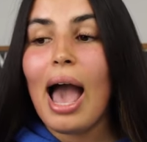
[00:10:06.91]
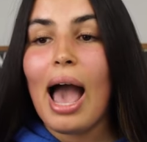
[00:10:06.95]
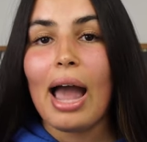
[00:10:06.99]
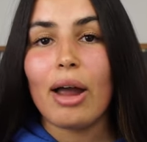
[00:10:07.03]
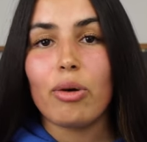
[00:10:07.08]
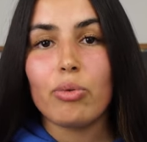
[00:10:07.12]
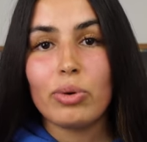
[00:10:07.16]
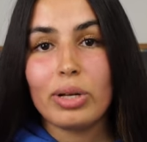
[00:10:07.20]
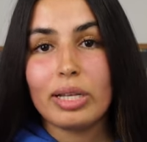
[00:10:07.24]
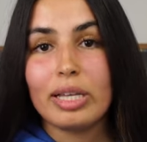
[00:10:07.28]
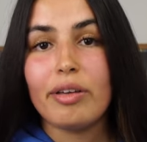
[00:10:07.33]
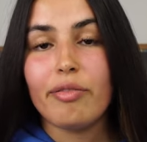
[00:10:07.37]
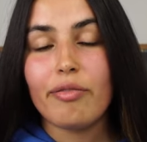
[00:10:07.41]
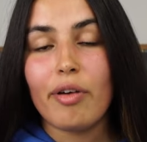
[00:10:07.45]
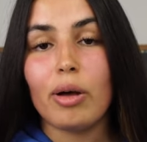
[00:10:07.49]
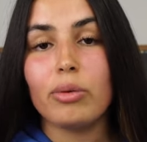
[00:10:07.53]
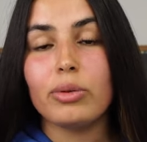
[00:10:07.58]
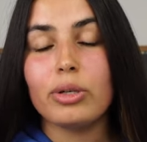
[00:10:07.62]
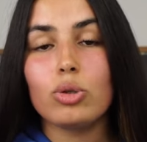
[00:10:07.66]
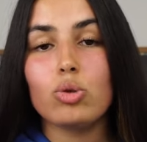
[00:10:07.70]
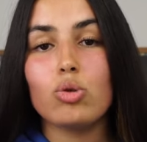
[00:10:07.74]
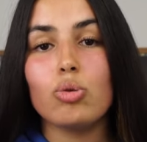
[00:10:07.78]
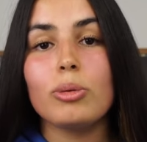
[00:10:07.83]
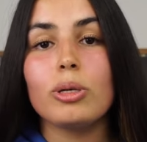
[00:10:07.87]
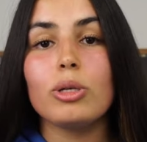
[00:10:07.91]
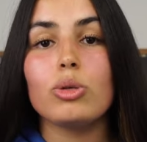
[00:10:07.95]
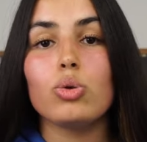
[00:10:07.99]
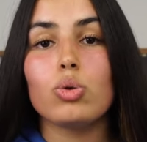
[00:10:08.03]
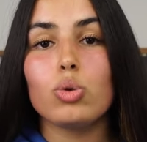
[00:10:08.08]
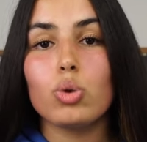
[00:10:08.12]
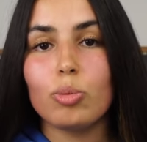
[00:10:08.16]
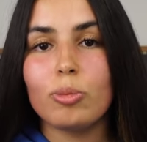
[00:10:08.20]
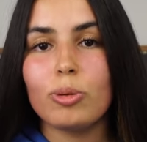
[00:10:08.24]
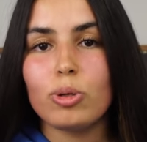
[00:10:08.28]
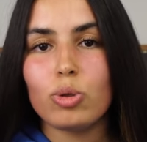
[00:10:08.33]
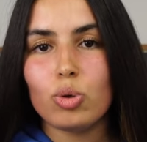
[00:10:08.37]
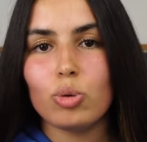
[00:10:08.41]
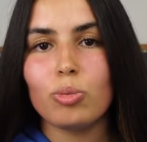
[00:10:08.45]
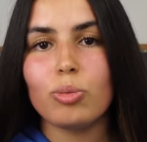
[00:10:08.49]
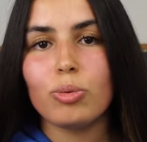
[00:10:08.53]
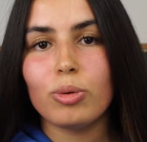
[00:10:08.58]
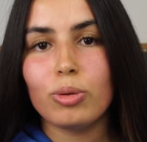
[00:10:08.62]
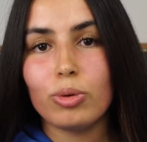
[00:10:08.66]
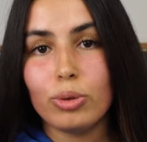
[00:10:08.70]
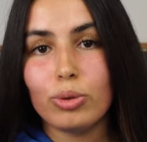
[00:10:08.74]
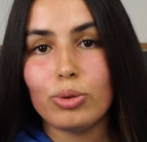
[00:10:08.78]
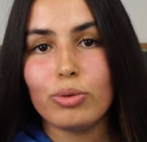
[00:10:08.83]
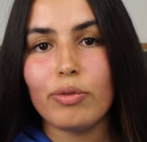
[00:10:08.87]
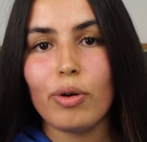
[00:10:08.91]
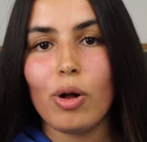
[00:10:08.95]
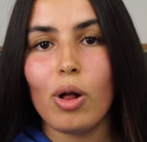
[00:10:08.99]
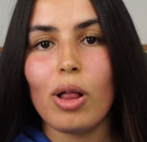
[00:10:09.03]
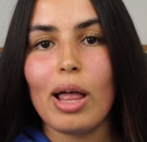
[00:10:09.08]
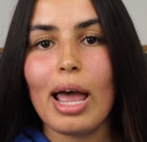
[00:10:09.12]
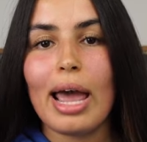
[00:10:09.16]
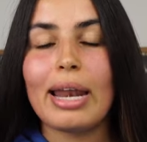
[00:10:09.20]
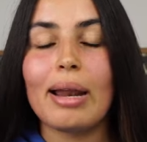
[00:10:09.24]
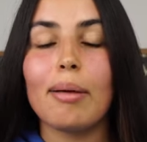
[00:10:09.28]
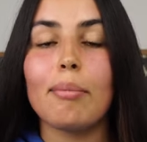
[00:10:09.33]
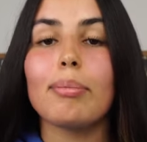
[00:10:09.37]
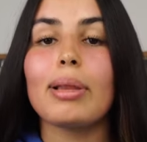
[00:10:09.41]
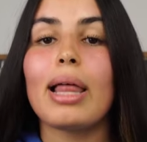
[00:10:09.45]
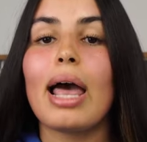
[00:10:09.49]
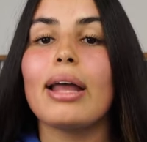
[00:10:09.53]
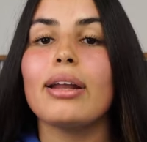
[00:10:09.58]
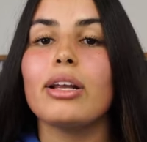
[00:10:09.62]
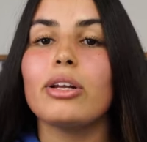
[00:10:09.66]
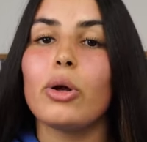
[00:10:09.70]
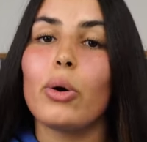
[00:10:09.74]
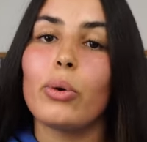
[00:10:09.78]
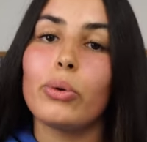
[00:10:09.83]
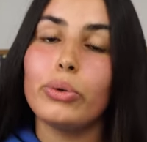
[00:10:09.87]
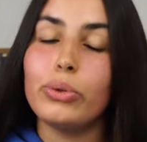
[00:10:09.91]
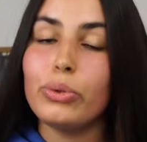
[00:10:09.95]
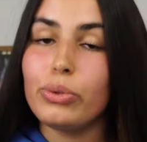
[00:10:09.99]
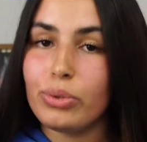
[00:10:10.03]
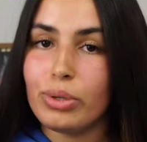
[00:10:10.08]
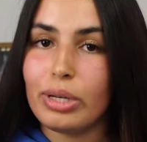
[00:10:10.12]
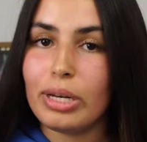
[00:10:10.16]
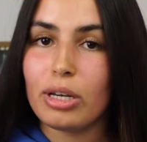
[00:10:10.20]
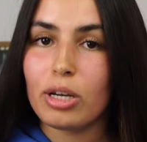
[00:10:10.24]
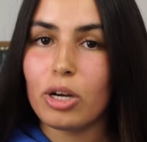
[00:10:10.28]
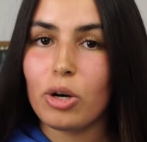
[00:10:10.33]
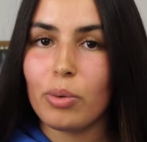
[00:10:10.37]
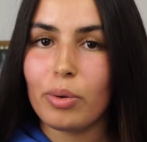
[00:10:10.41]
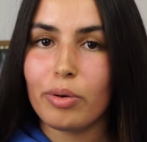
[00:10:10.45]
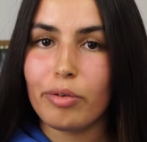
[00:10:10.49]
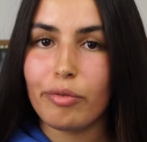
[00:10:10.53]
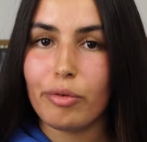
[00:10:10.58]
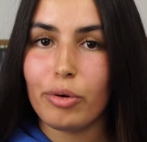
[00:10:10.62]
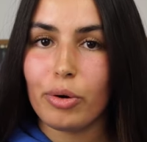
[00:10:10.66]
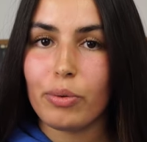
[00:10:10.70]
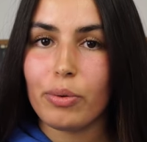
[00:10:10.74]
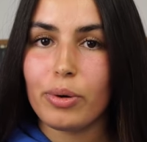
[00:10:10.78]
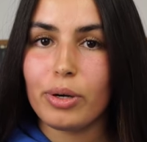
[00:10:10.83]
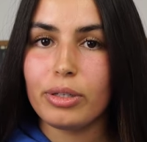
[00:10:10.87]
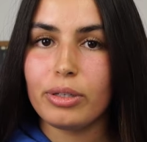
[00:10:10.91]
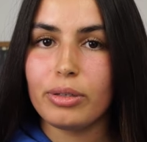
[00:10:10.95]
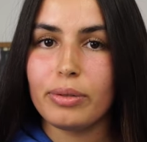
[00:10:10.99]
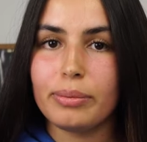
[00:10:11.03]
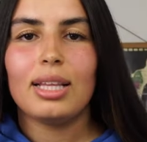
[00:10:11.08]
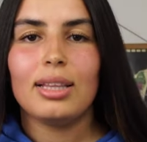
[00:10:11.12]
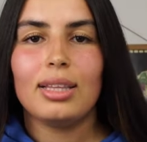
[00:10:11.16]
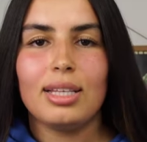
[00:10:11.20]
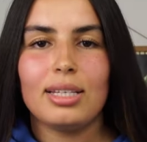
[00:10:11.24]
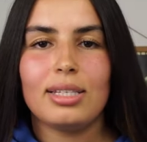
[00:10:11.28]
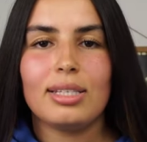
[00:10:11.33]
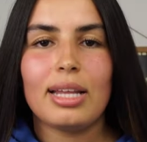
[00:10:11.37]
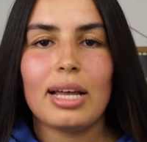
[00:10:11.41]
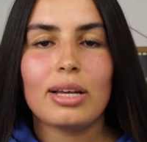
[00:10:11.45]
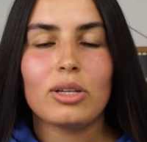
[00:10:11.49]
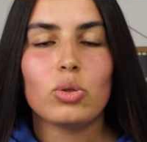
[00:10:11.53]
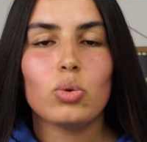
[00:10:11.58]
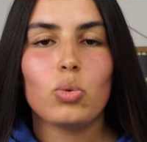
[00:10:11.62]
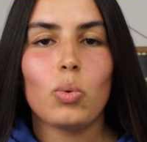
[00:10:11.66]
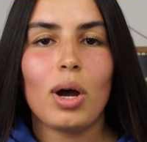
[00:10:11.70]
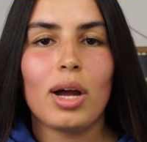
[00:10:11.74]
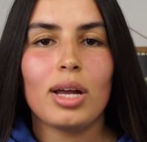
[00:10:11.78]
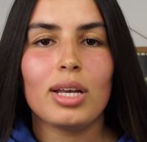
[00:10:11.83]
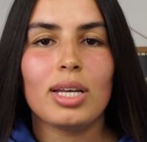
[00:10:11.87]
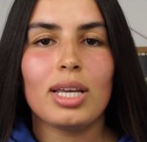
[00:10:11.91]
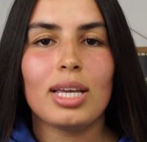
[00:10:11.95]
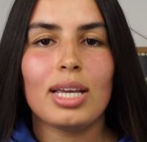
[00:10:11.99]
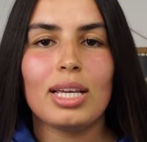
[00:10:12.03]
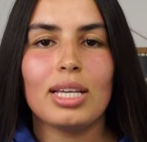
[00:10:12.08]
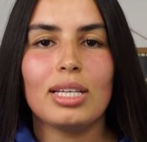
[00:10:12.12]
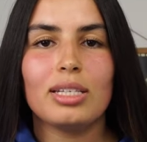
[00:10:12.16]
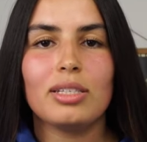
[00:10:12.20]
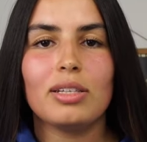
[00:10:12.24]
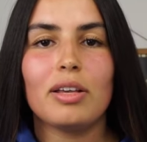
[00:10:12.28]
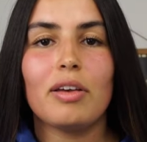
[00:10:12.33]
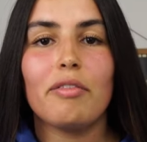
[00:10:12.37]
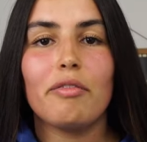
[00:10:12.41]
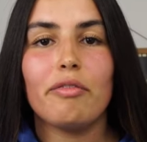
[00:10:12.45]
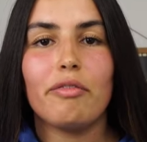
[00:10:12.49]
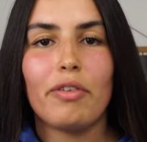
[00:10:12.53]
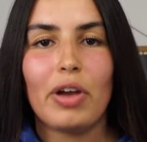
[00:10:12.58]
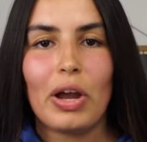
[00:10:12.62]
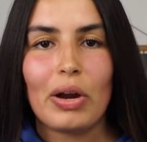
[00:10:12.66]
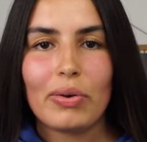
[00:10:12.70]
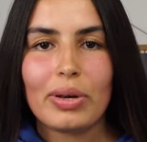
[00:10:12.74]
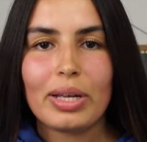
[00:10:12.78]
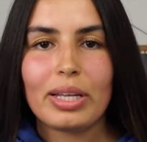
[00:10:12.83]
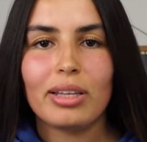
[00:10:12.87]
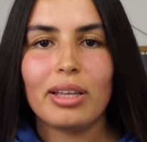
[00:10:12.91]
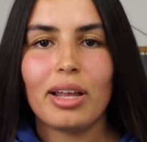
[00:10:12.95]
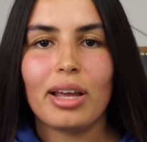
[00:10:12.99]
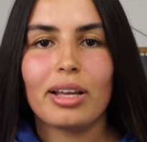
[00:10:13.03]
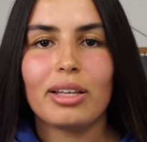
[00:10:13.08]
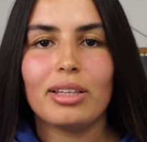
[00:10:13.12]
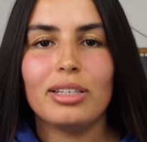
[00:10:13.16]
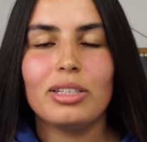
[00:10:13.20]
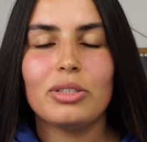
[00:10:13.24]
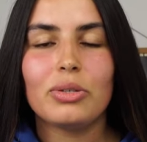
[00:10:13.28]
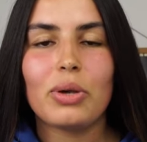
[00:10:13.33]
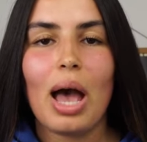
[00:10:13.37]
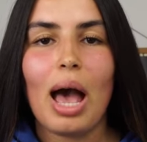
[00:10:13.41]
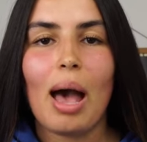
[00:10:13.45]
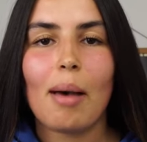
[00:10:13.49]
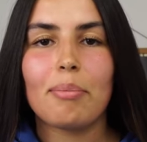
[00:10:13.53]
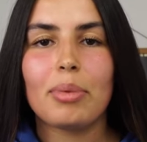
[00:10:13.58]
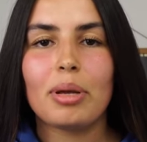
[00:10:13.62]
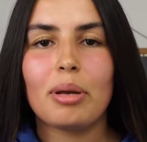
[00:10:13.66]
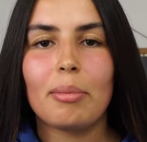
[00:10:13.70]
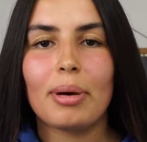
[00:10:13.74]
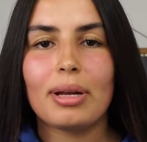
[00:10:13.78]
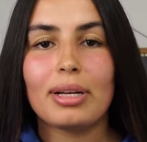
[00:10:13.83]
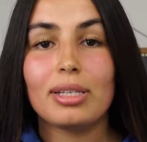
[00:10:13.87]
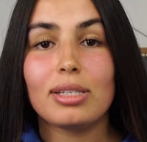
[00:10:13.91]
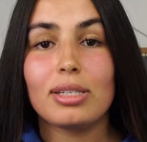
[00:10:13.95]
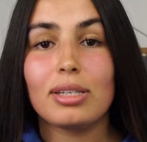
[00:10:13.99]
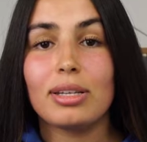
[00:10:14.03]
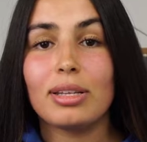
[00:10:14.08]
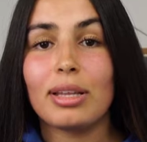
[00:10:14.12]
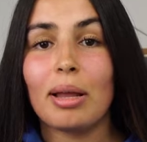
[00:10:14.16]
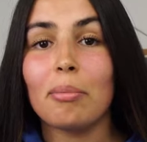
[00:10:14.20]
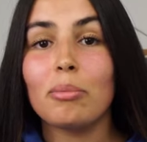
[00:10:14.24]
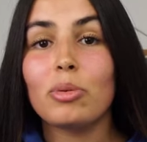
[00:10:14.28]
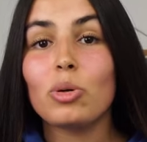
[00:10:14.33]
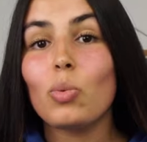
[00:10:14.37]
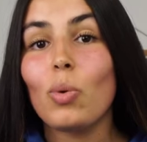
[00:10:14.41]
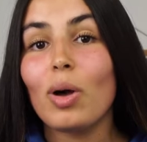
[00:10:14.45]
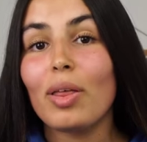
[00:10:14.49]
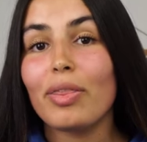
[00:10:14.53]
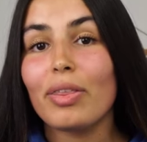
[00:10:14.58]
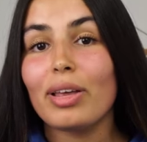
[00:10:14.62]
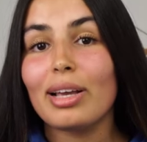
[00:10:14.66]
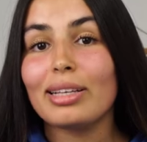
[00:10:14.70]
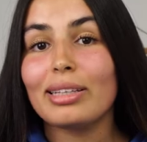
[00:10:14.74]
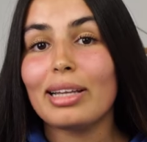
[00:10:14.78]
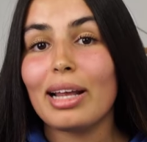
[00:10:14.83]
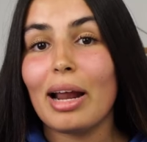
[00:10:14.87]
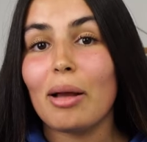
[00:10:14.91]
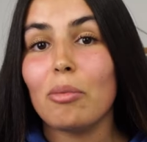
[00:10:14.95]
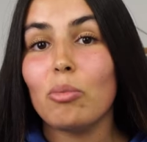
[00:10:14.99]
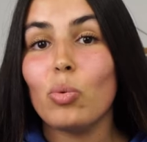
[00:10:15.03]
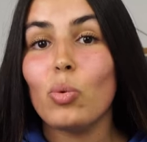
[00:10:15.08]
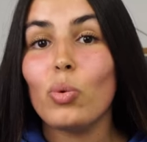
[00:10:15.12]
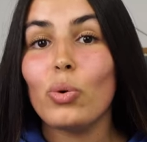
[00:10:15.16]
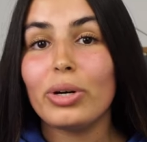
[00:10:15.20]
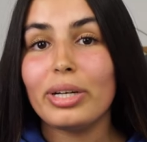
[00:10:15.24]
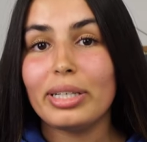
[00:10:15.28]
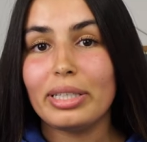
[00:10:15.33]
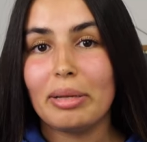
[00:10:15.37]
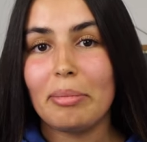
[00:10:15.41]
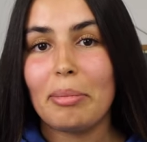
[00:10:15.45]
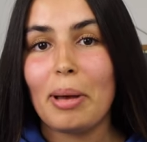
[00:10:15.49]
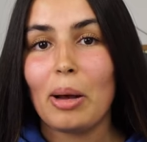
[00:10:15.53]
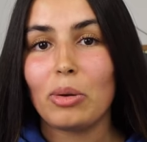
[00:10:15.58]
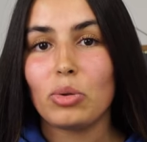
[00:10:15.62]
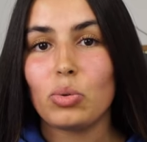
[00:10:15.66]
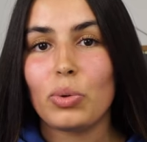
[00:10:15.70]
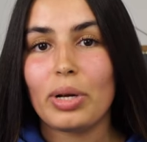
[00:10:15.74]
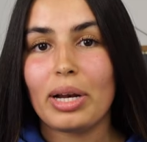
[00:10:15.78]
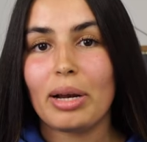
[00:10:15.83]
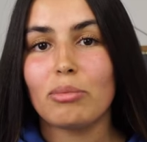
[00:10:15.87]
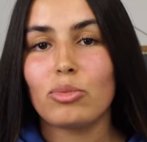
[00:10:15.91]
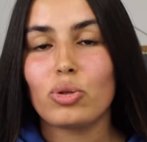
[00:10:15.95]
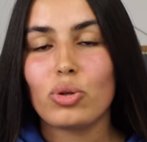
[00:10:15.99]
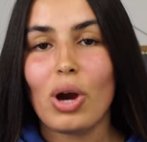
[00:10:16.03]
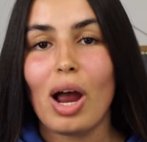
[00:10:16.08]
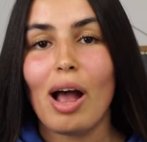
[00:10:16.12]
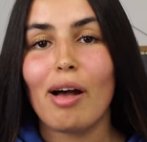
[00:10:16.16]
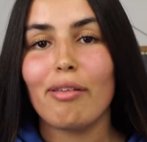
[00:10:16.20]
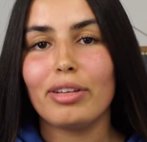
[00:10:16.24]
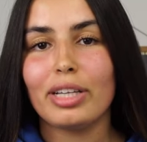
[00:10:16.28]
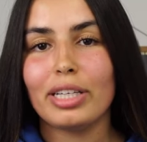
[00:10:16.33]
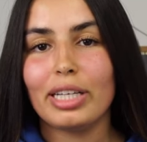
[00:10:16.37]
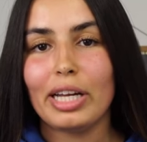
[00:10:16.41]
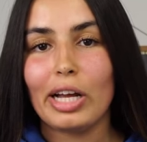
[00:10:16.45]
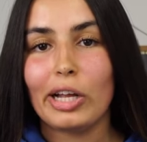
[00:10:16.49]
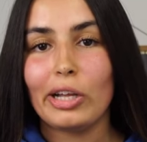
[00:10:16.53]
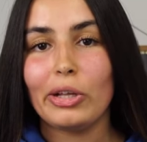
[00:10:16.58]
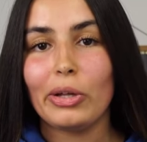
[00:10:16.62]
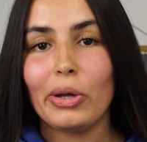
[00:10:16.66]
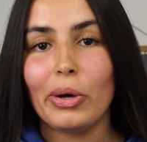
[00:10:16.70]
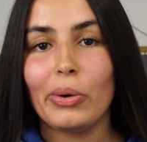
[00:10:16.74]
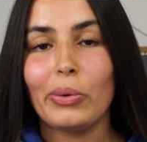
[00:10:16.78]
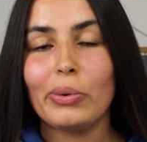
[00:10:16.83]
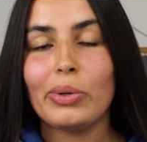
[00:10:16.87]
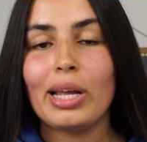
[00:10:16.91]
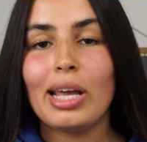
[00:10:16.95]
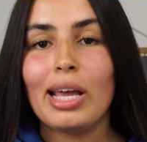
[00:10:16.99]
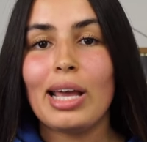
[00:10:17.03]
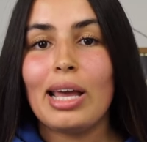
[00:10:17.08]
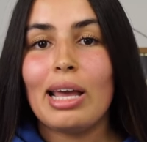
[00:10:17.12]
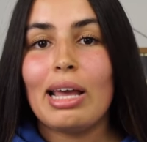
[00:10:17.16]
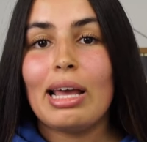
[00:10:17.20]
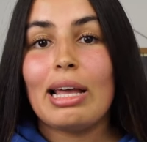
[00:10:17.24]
I really found it to be super, super useful and I'm planning on using it going forward. This next one is very unlikely to happen, but it's the number one thing that I'm worried about when I'm traveling alone.